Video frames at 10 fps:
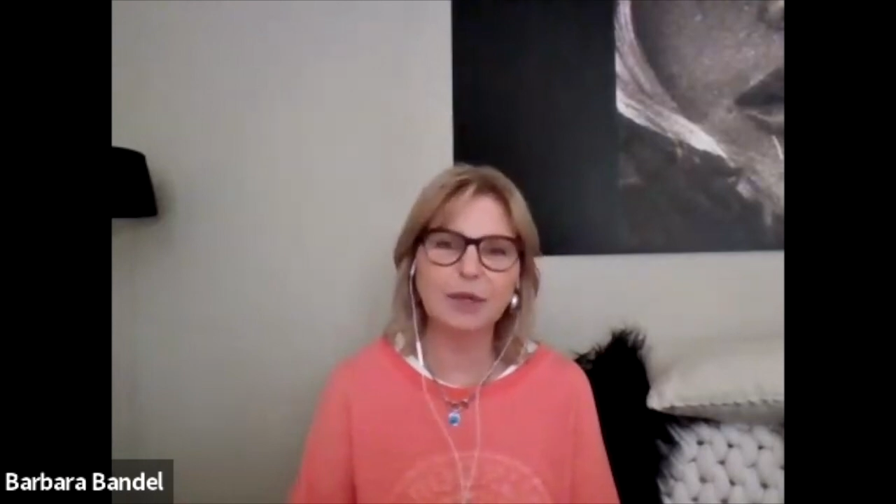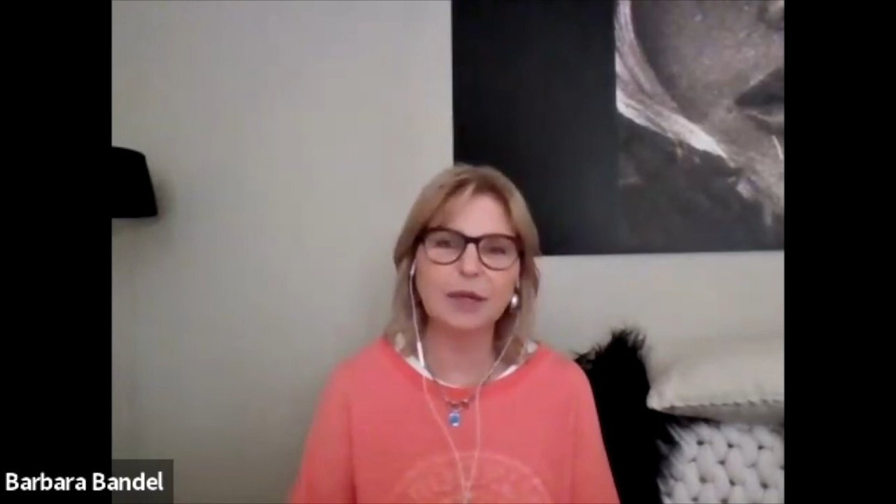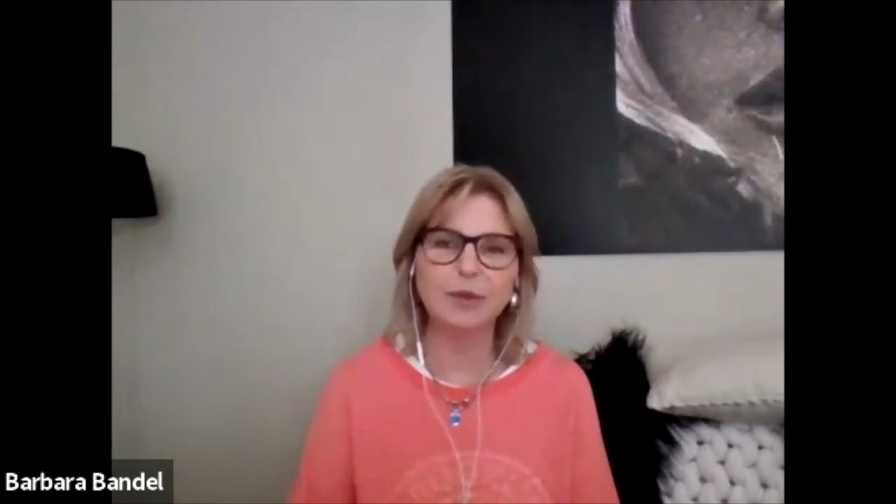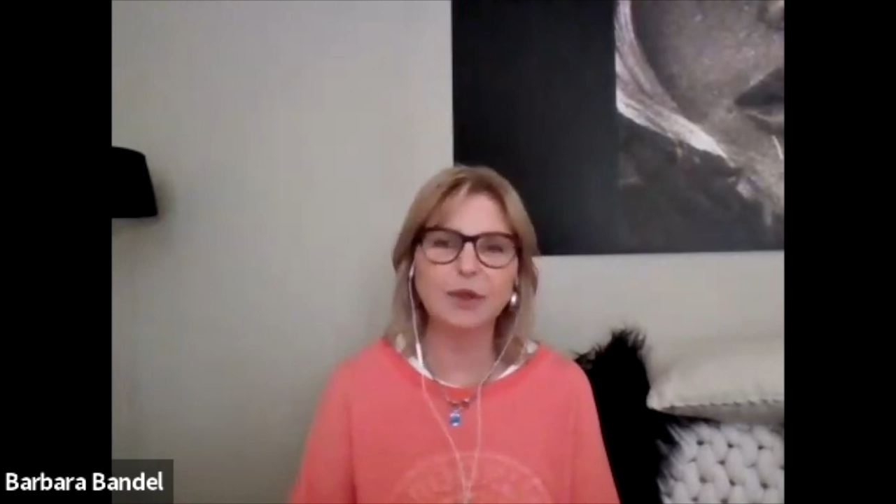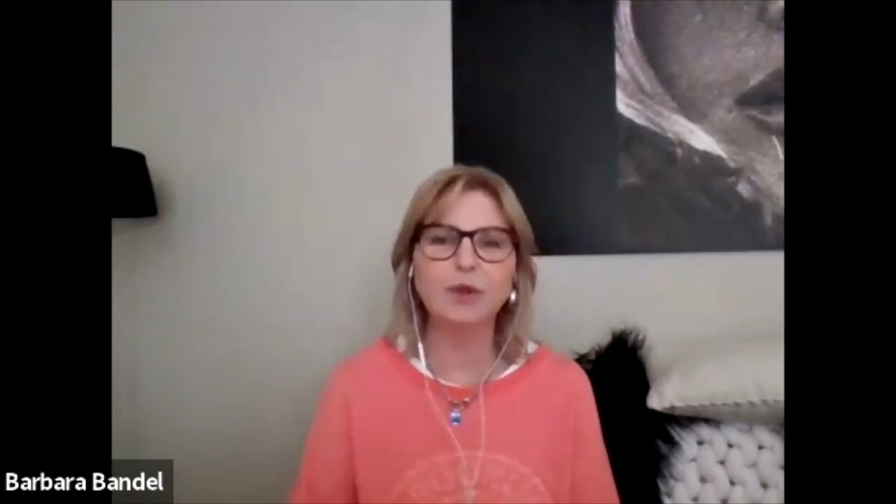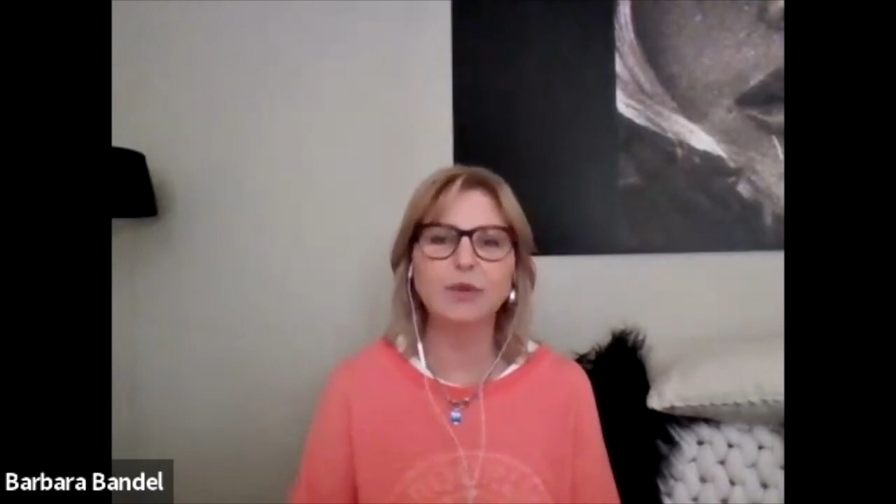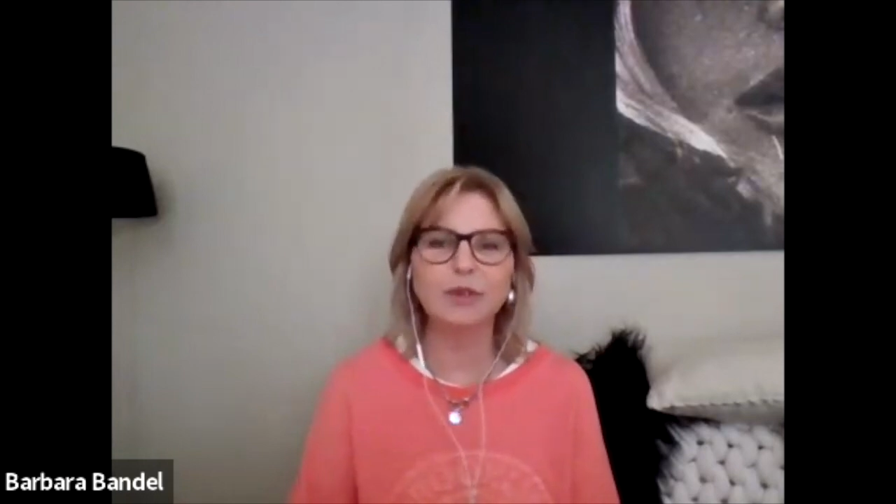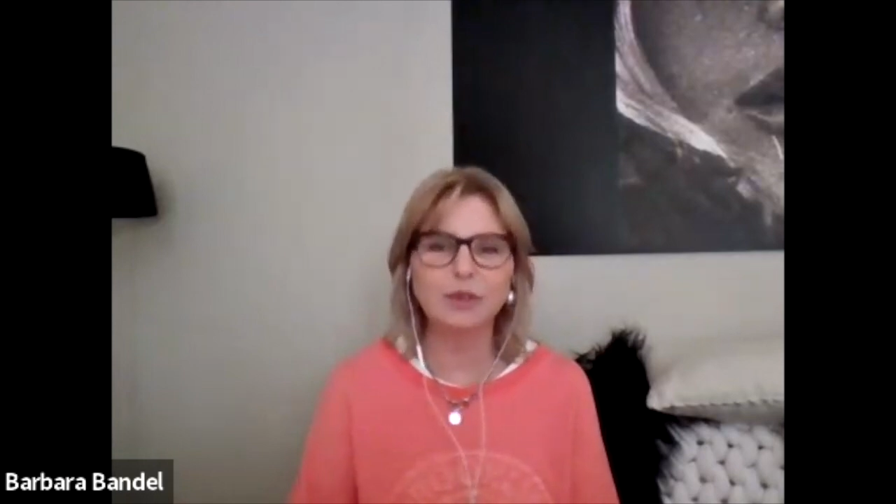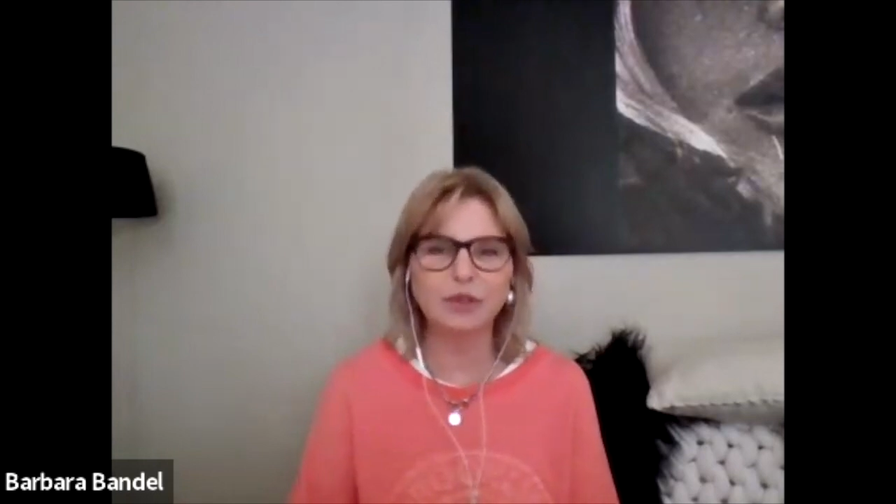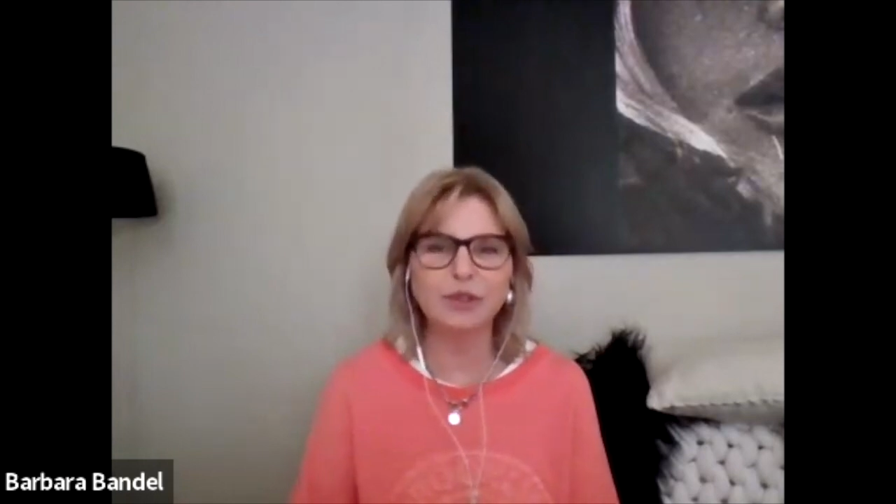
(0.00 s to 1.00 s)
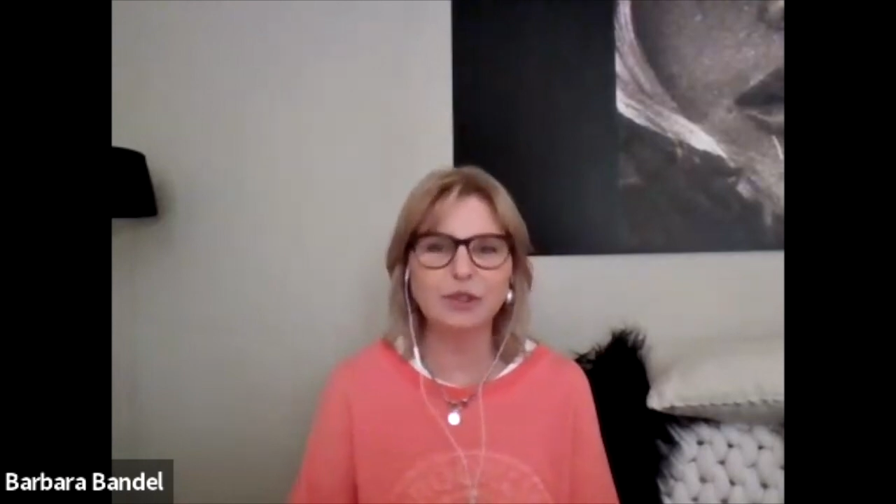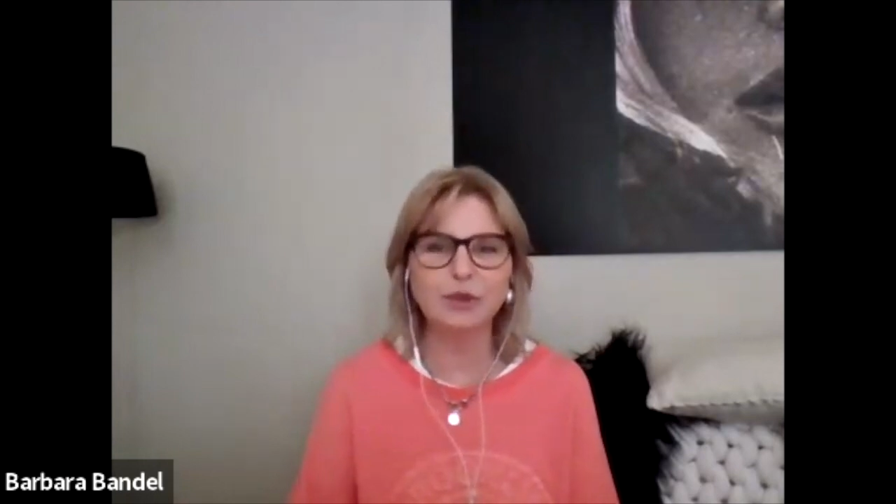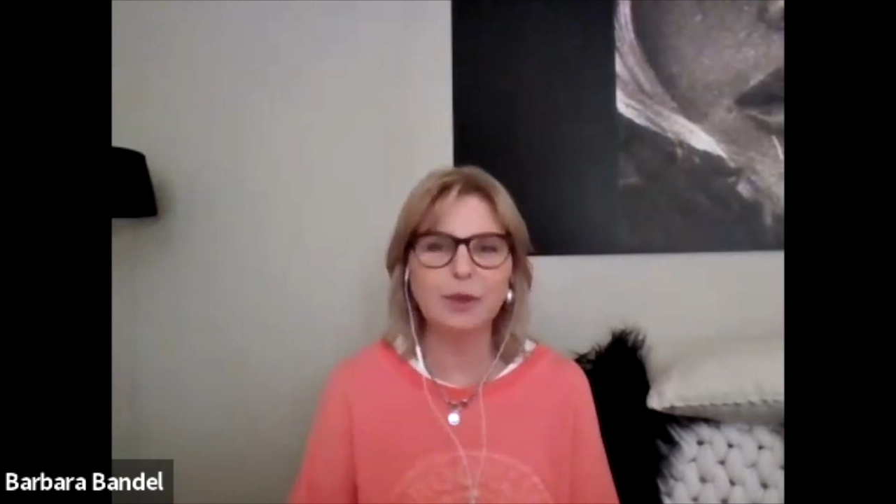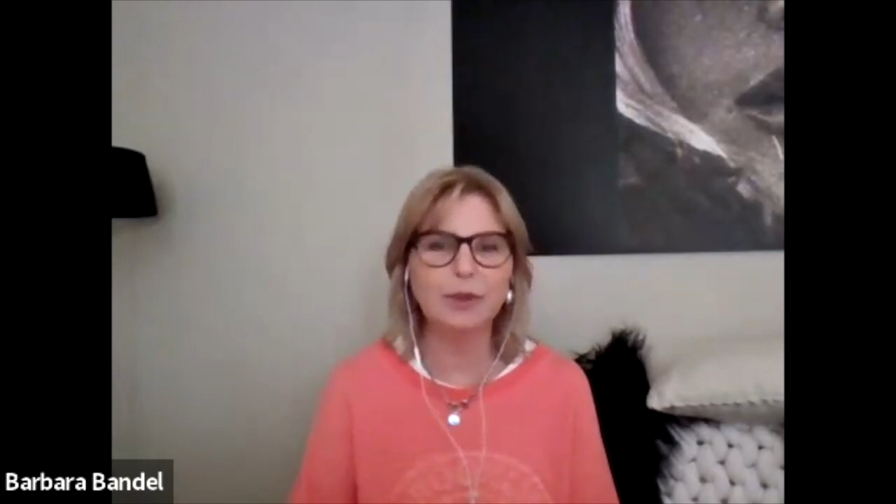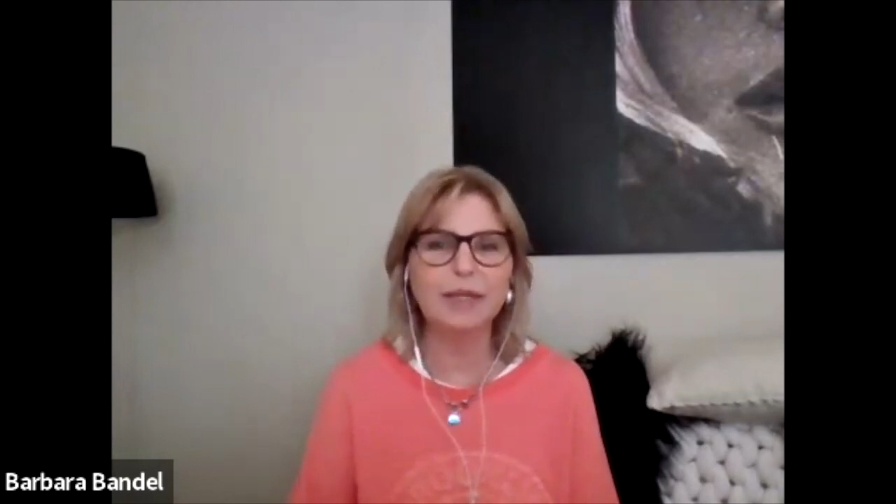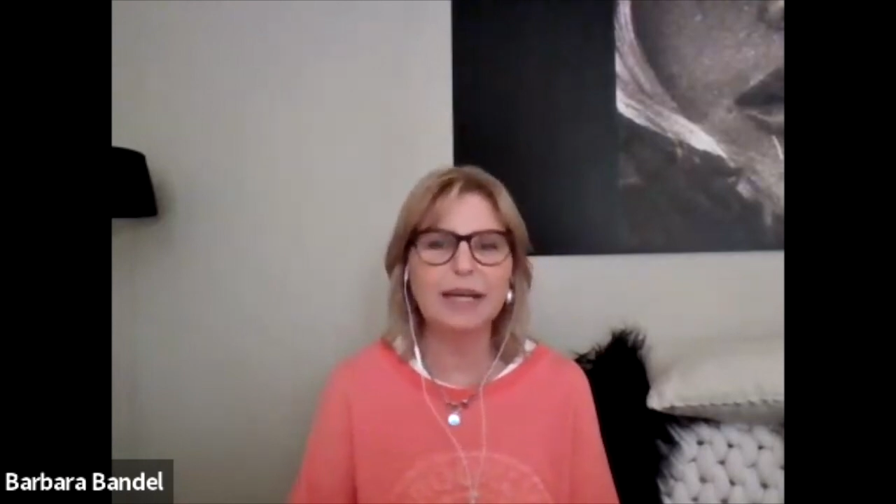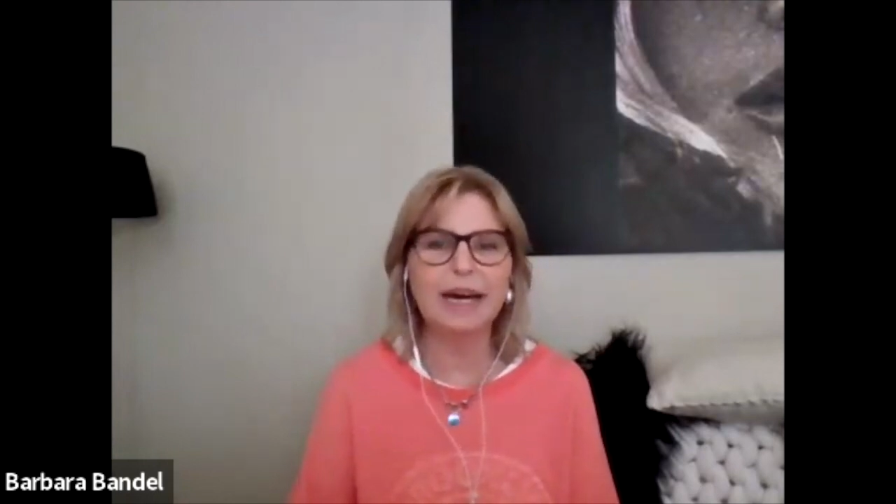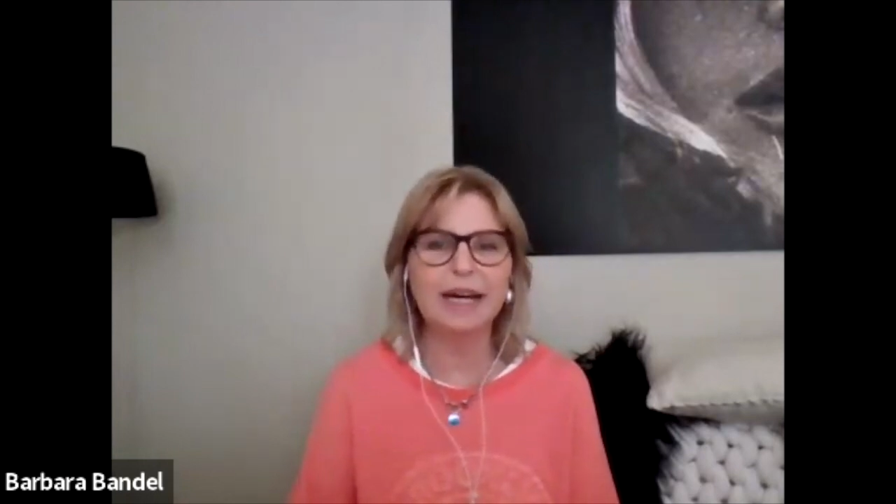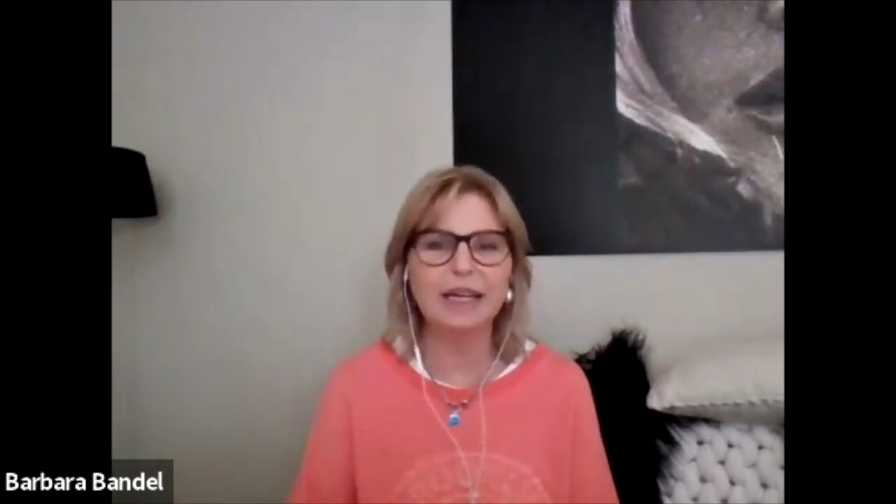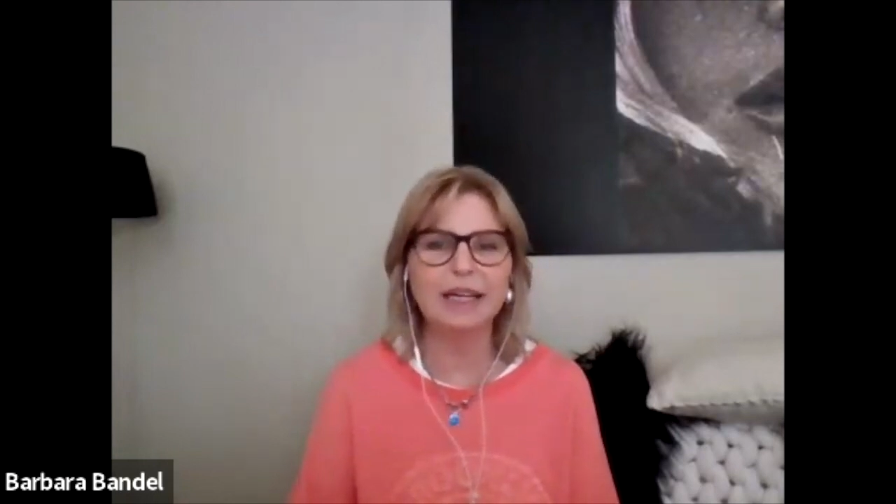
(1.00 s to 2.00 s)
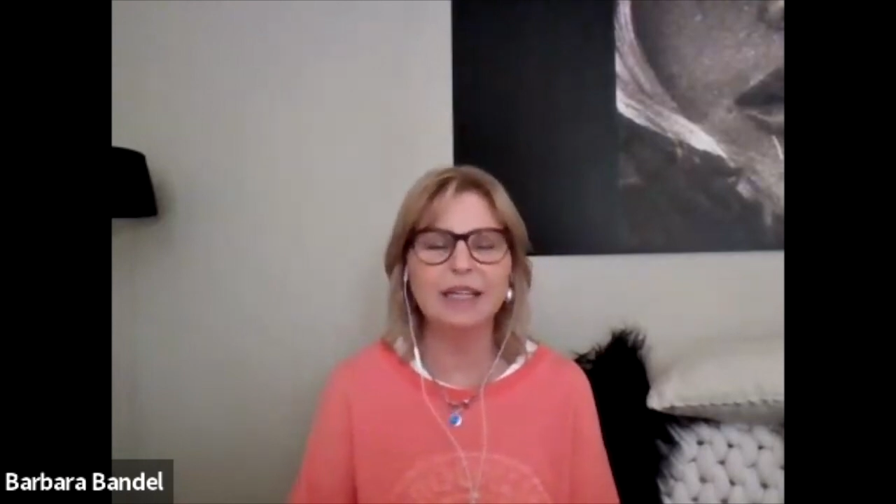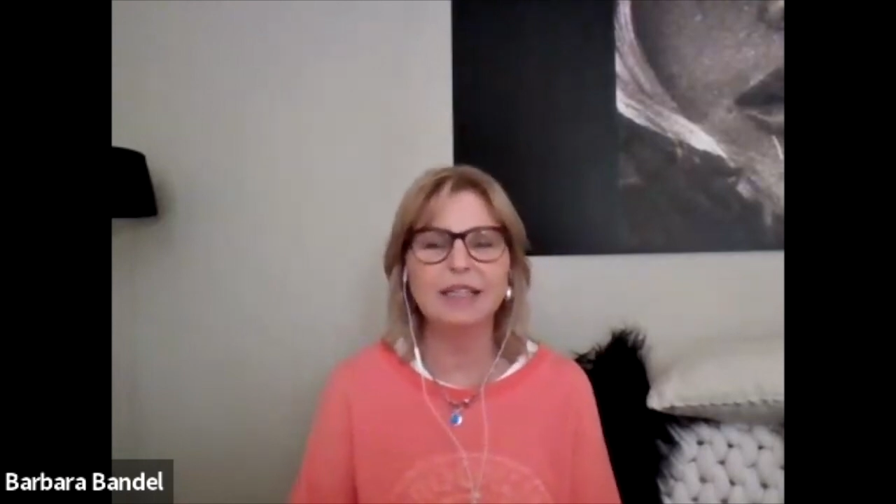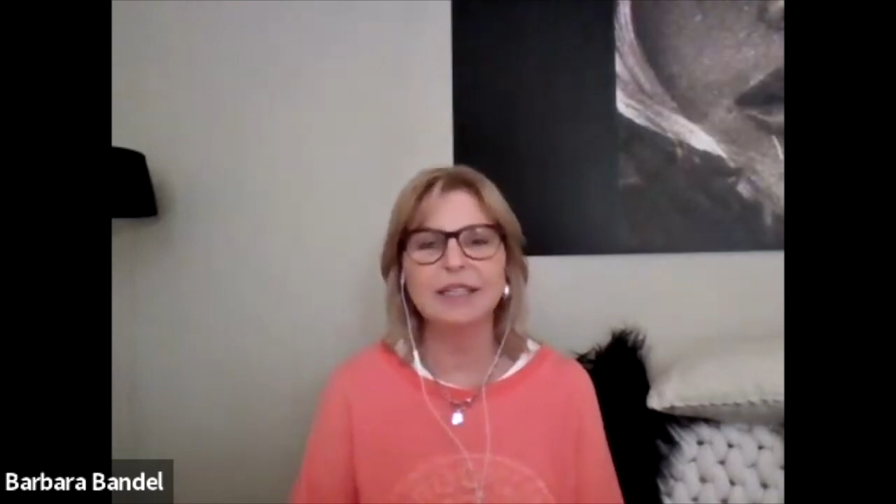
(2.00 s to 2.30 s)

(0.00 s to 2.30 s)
where we all return to when we die.